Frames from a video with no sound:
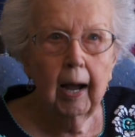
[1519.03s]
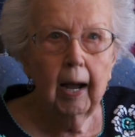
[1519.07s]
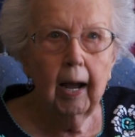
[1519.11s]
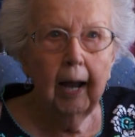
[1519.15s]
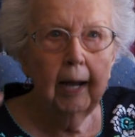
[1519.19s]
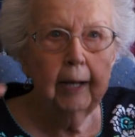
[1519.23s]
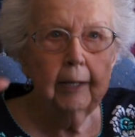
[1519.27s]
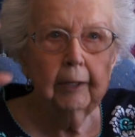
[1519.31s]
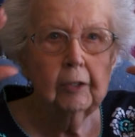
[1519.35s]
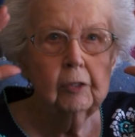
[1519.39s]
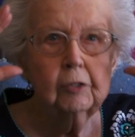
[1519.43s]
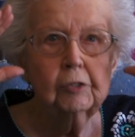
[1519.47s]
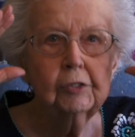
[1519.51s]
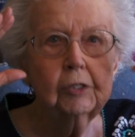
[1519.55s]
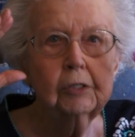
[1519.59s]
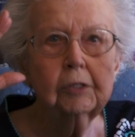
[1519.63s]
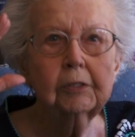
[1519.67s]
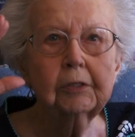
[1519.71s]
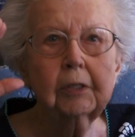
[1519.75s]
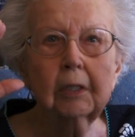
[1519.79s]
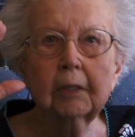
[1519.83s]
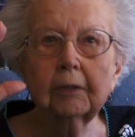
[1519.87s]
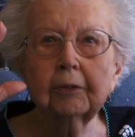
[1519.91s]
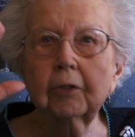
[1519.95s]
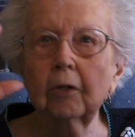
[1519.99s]
I could
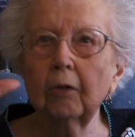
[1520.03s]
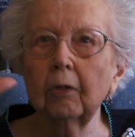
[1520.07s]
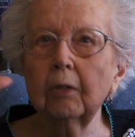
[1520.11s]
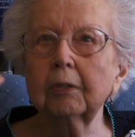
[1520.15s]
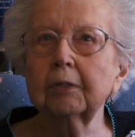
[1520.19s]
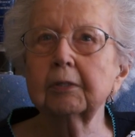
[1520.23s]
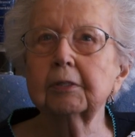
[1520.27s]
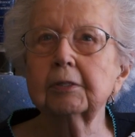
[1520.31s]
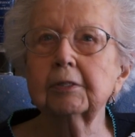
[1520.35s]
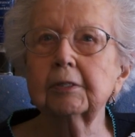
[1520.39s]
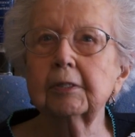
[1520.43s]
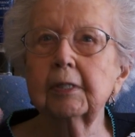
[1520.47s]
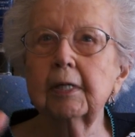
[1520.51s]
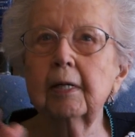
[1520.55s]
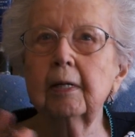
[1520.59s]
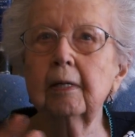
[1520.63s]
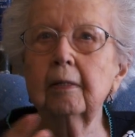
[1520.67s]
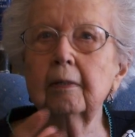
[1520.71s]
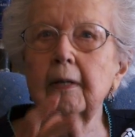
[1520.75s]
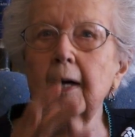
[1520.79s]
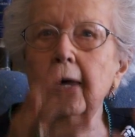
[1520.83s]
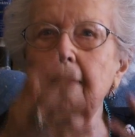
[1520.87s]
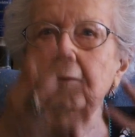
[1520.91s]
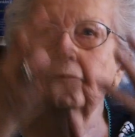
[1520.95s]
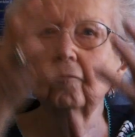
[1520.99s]
just sit there and
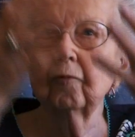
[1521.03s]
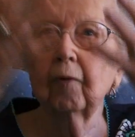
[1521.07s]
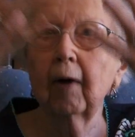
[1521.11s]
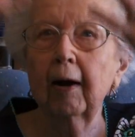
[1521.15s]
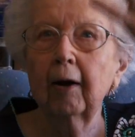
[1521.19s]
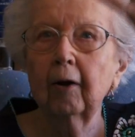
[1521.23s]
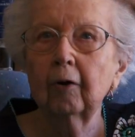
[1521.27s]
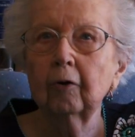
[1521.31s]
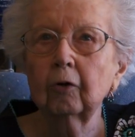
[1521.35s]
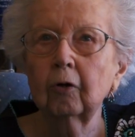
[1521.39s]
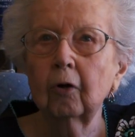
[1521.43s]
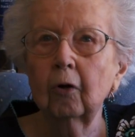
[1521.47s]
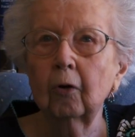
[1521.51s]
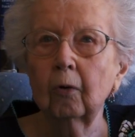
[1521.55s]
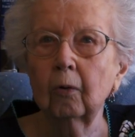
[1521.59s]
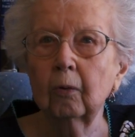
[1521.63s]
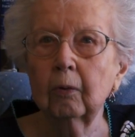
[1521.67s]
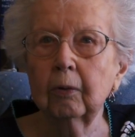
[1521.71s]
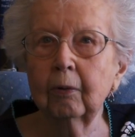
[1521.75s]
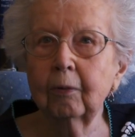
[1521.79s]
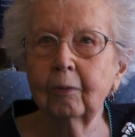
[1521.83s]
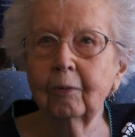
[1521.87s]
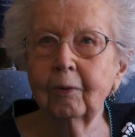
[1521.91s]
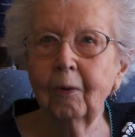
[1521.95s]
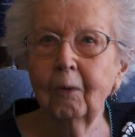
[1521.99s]
see that fire go,
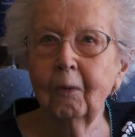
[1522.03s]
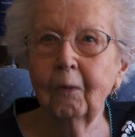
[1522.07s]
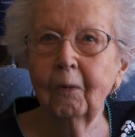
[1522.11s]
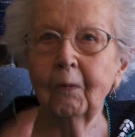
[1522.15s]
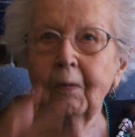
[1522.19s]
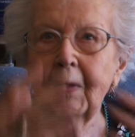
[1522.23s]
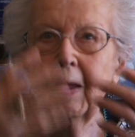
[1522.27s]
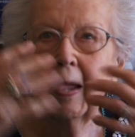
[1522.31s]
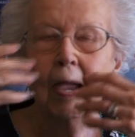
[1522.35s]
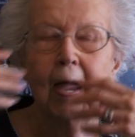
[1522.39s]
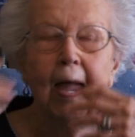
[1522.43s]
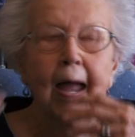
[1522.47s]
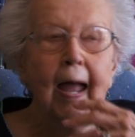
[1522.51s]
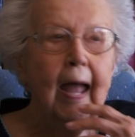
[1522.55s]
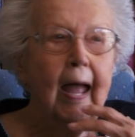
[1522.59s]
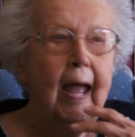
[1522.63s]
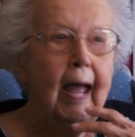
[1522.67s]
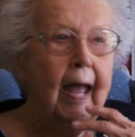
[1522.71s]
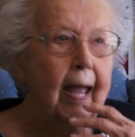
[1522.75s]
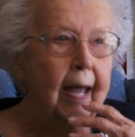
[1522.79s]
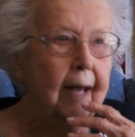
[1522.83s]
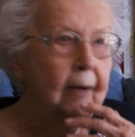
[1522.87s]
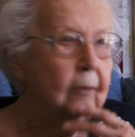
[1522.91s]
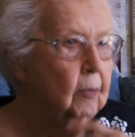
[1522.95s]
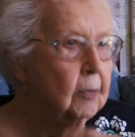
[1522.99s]
you know.
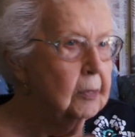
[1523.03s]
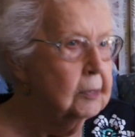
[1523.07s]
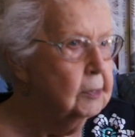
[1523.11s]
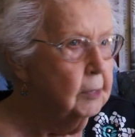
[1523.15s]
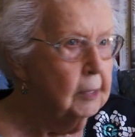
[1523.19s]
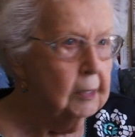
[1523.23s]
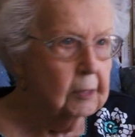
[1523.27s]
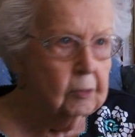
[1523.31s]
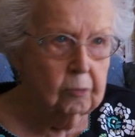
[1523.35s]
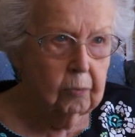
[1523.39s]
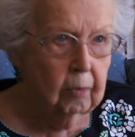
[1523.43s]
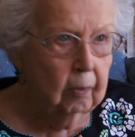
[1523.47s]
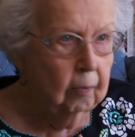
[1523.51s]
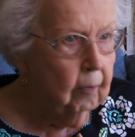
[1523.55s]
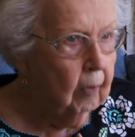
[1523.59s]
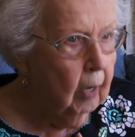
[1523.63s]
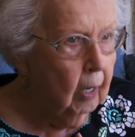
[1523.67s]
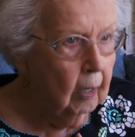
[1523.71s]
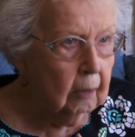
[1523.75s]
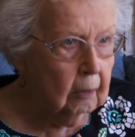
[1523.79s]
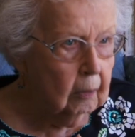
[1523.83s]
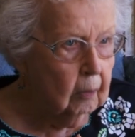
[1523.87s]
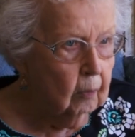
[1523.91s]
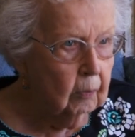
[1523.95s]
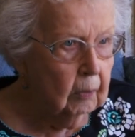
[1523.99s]
It was just
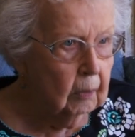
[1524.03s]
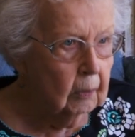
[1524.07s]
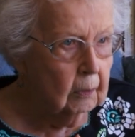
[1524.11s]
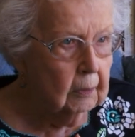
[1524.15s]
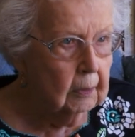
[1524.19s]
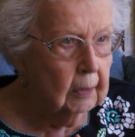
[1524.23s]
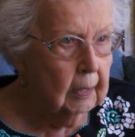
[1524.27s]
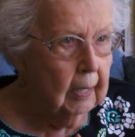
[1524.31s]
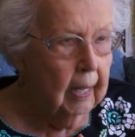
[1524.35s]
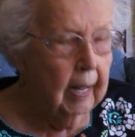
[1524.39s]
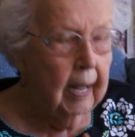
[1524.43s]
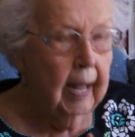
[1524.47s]
remarkable.